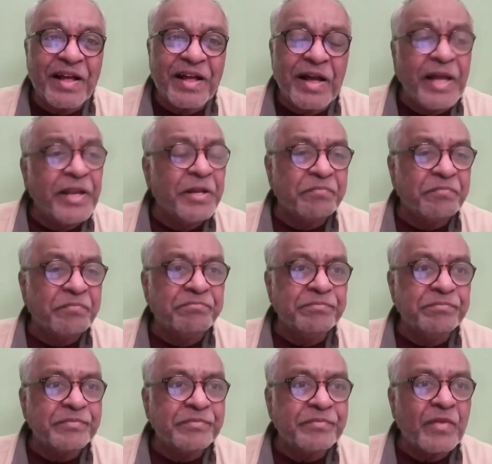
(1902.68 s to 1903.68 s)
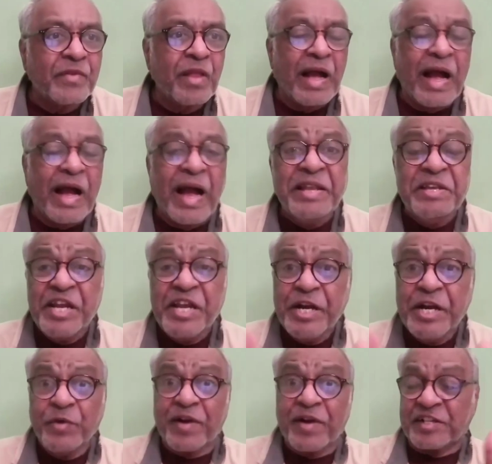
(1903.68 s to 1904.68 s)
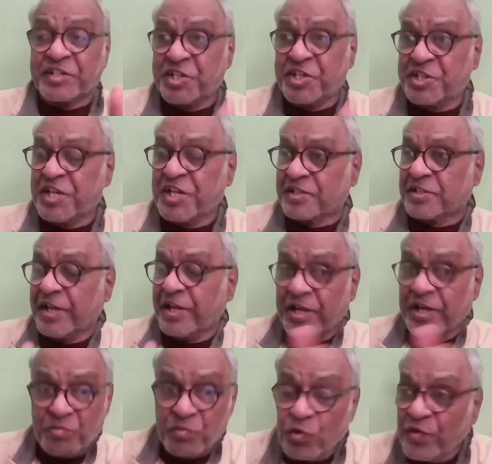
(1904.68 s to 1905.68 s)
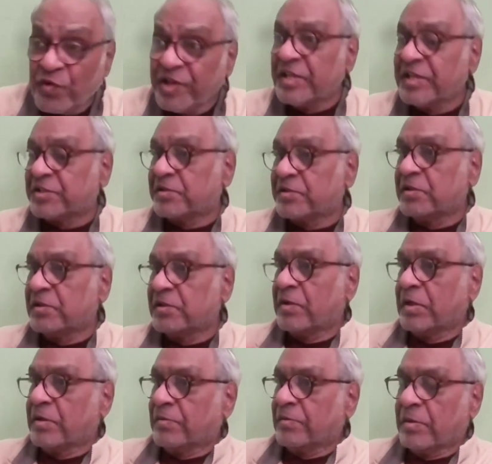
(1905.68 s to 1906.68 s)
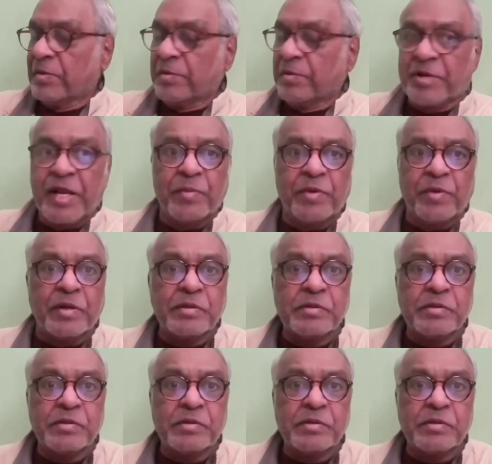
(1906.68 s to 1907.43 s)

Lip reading: And I need your assistance in moving this table.